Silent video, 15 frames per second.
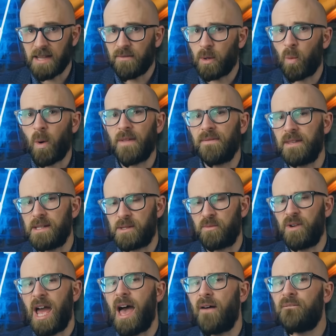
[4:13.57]
even when these
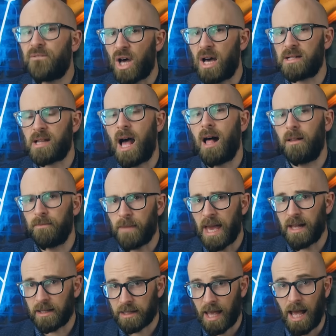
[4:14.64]
rare fertile
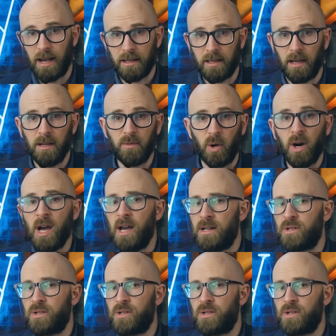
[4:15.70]
male calico or